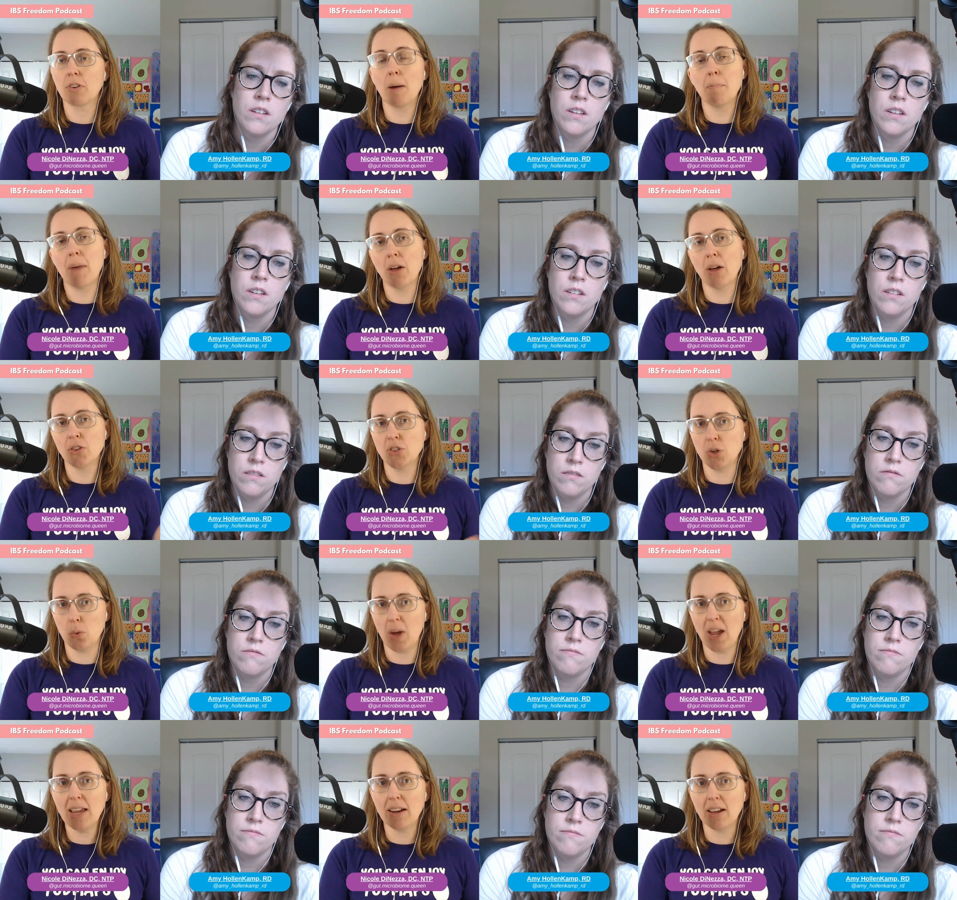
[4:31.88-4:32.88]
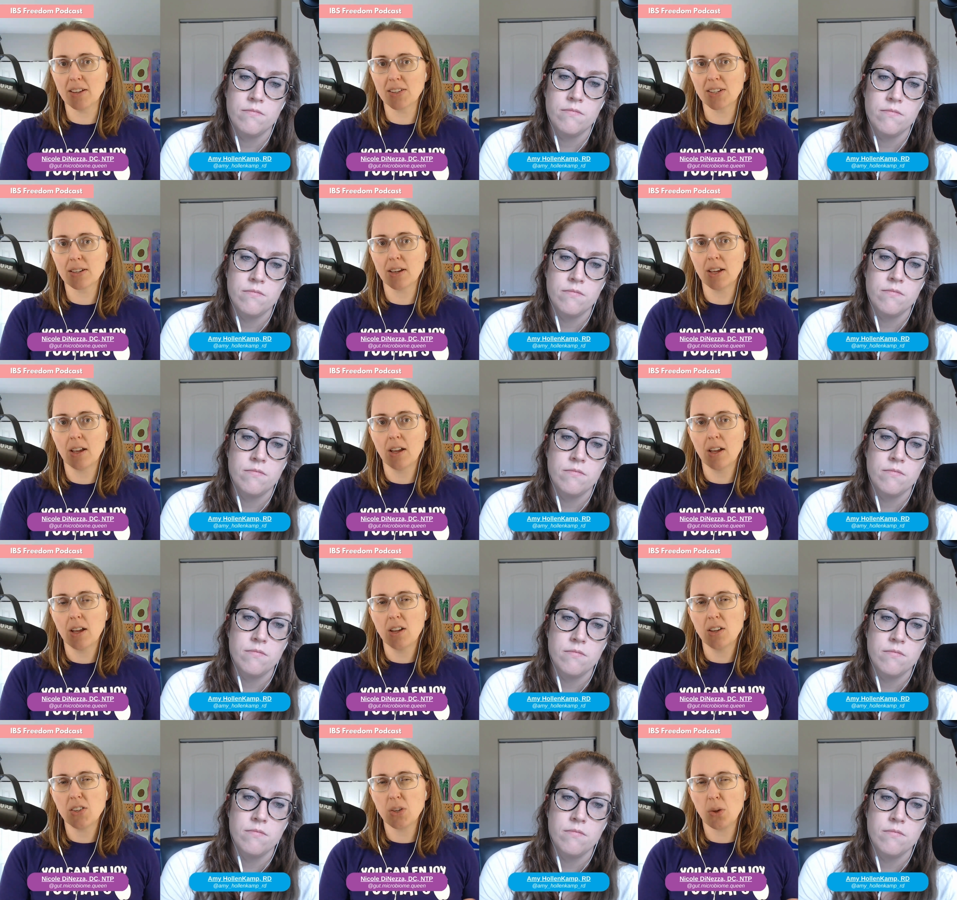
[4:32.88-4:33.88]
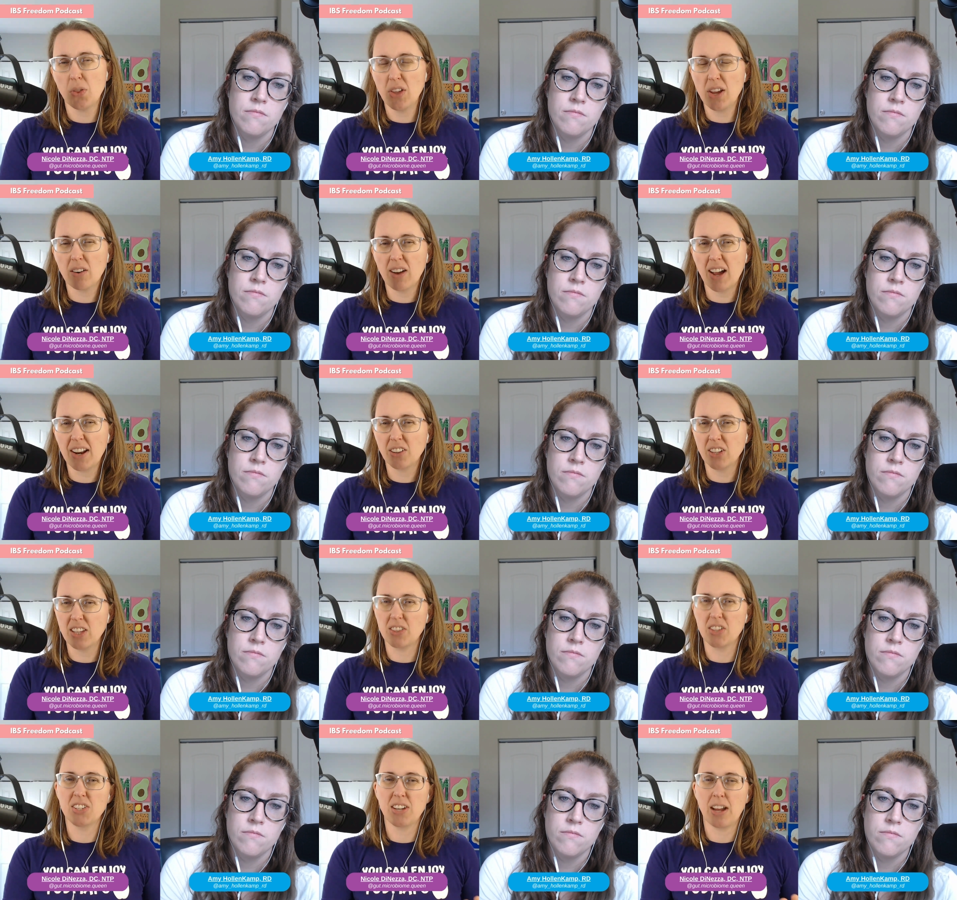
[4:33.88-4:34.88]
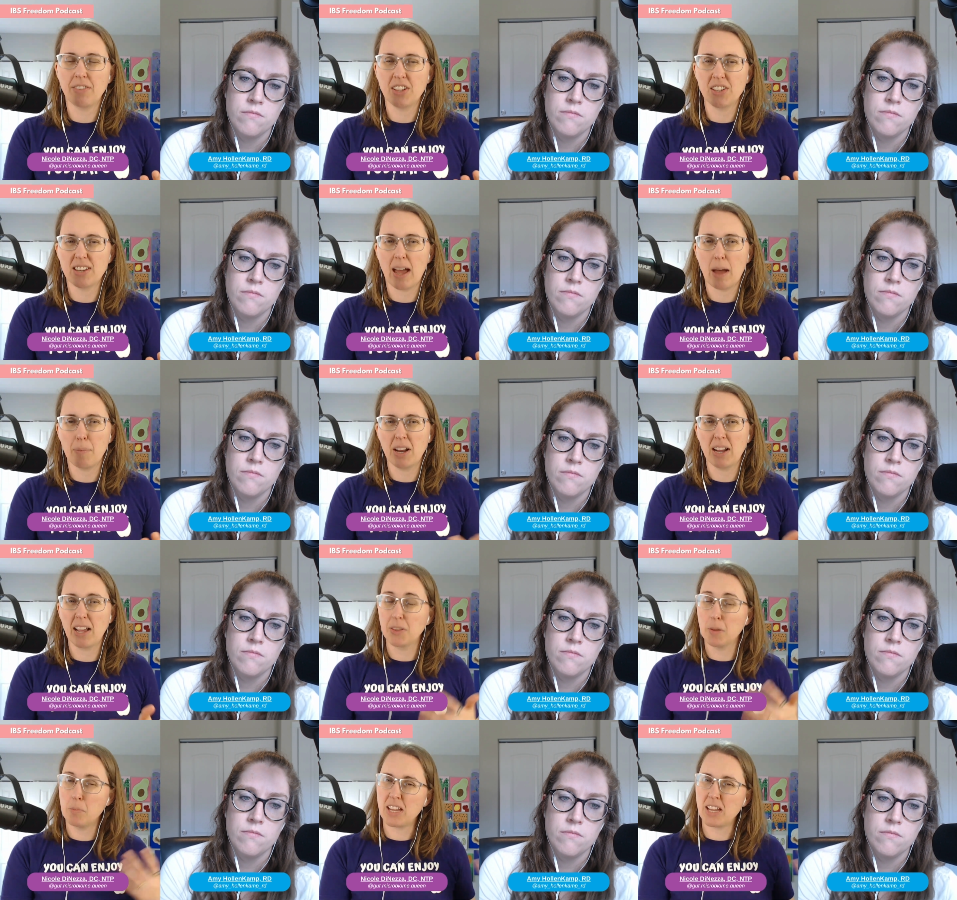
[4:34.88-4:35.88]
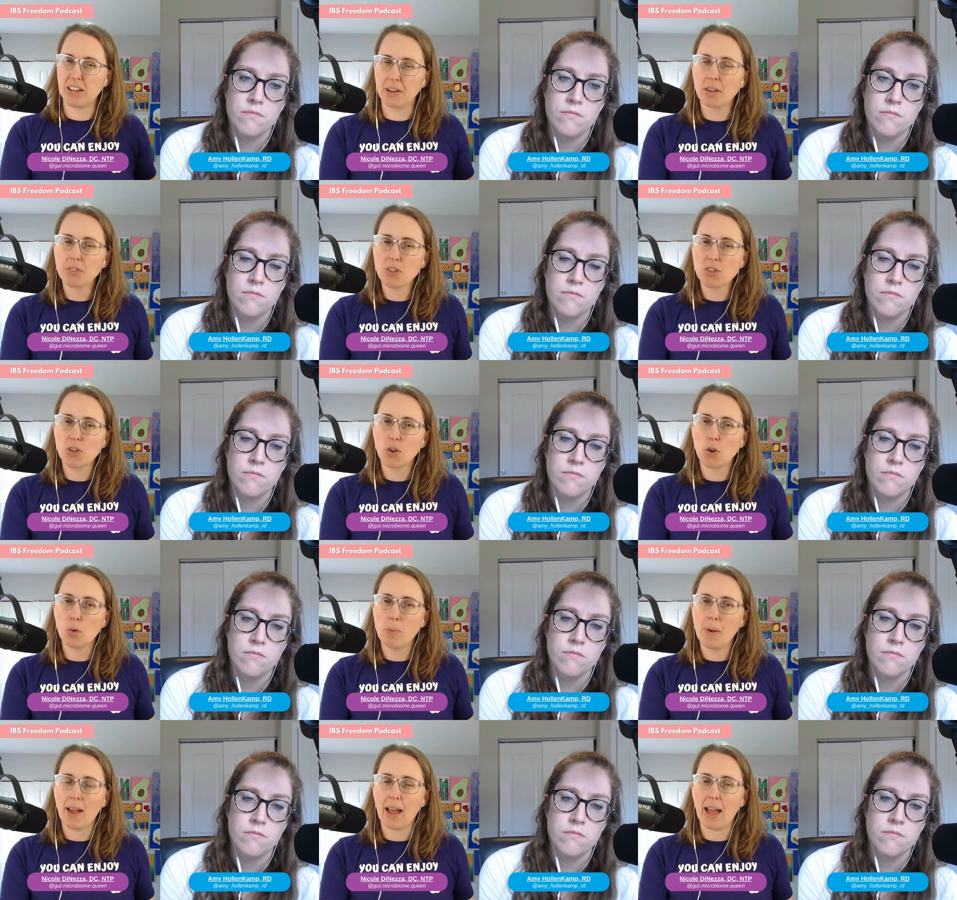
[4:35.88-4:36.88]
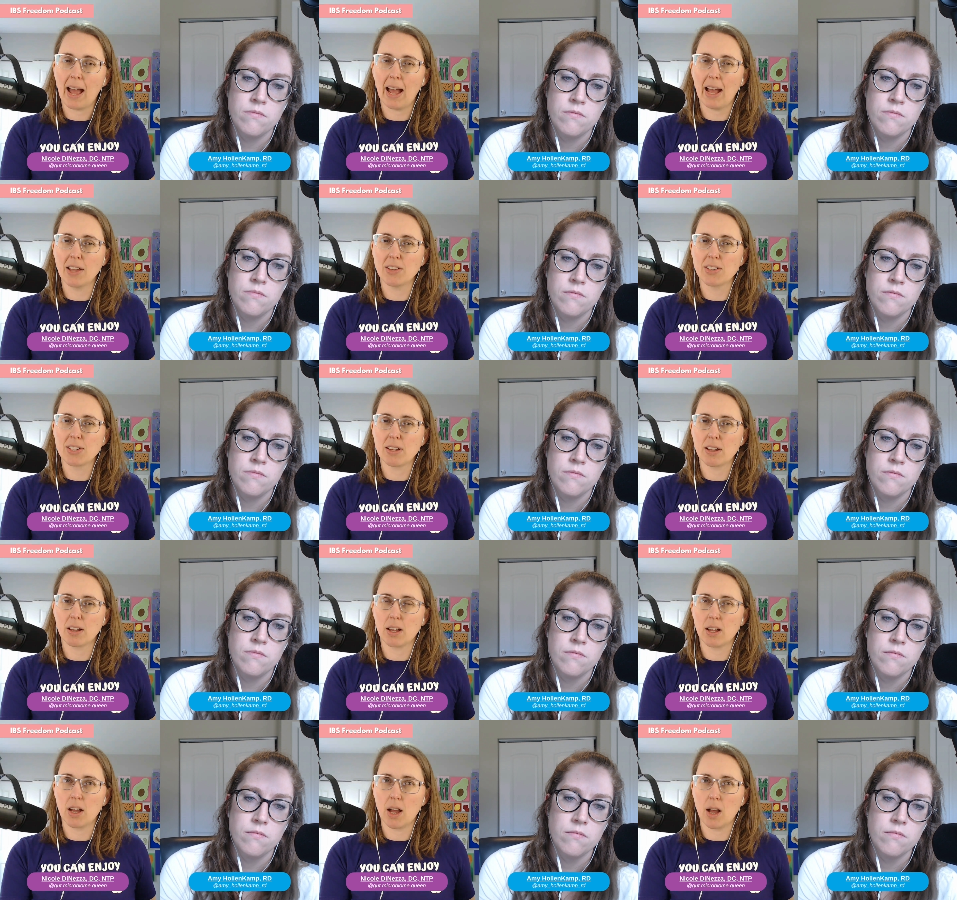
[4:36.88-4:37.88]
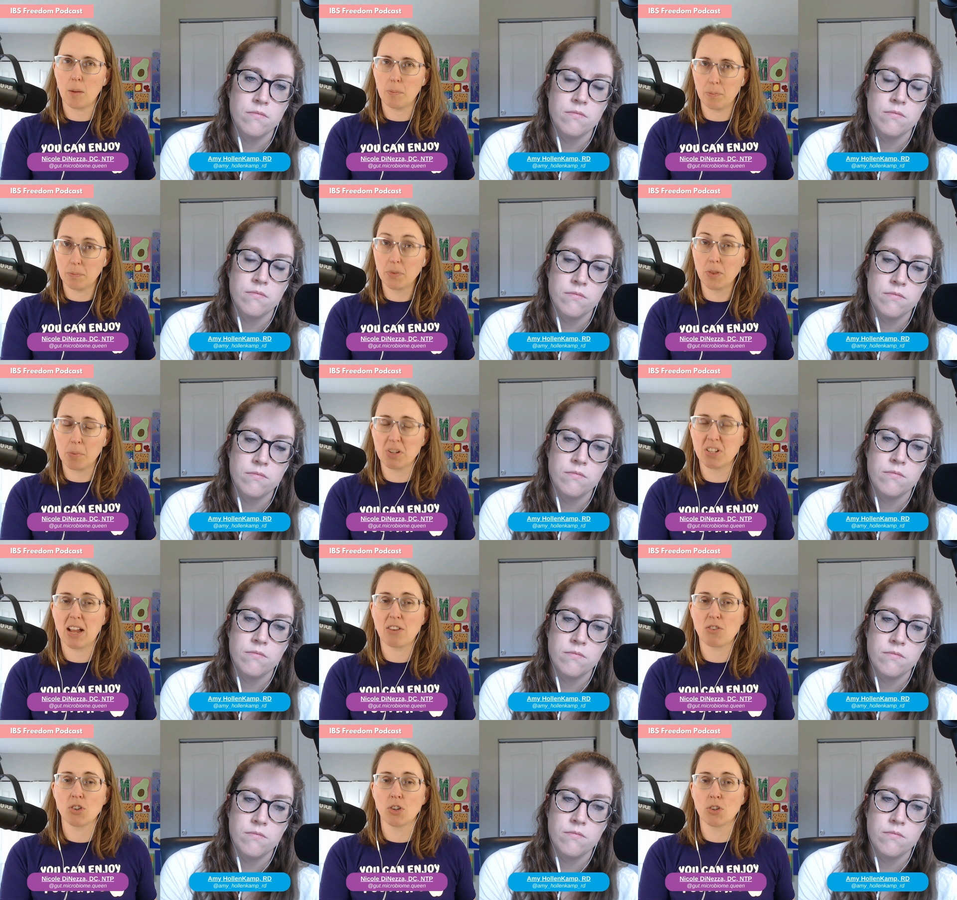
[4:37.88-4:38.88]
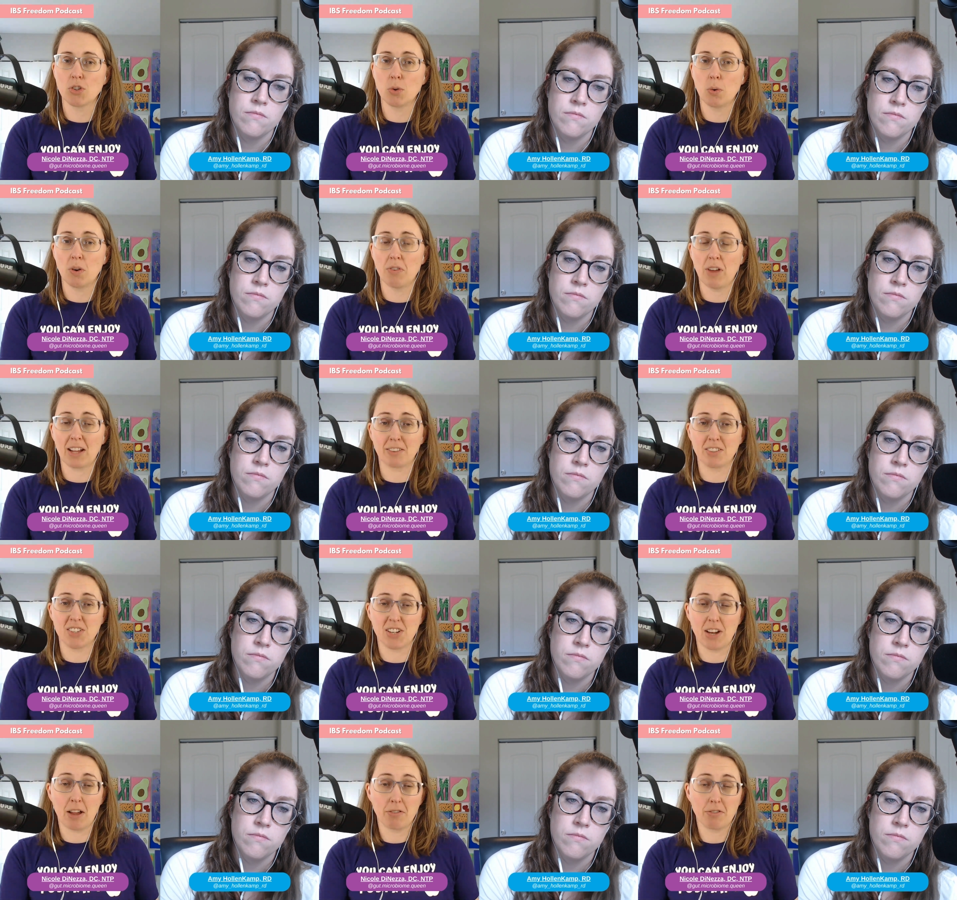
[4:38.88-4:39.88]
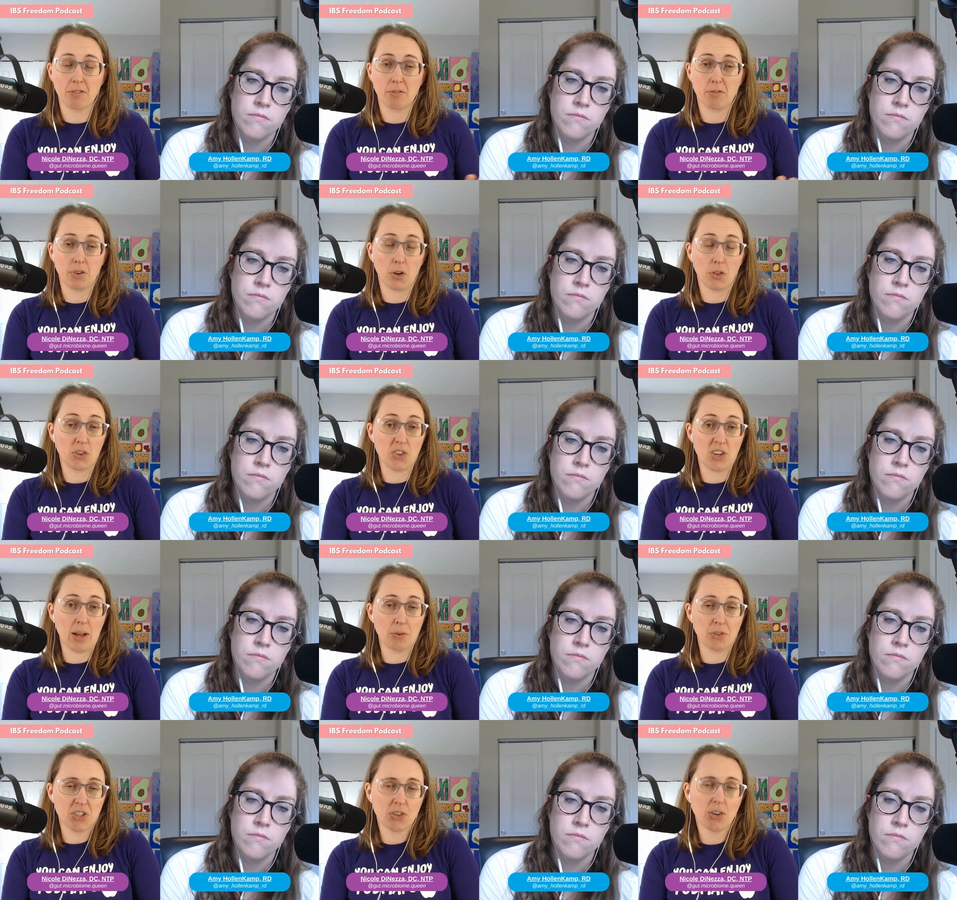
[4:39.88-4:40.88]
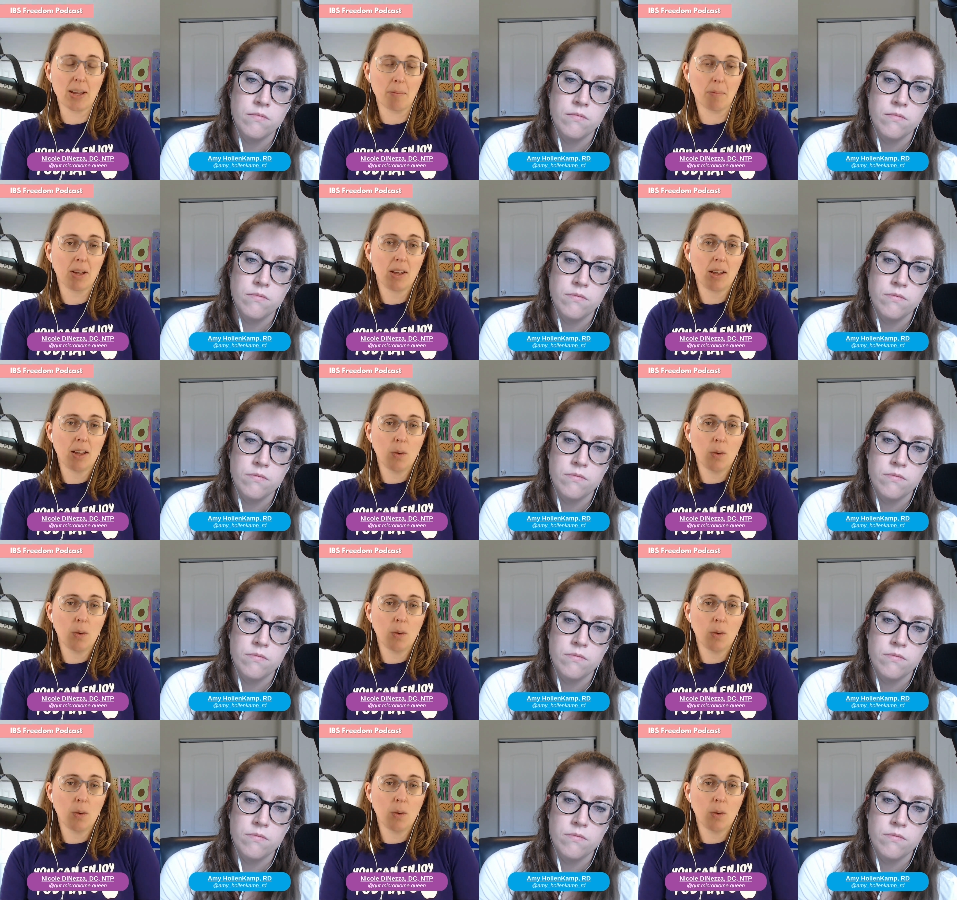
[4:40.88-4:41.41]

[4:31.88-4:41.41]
Speaker 1: from mouth to anus. So, theoretically, the stuff that's happening at the beginning of the tube has a, the potential to affect the stuff further downstream.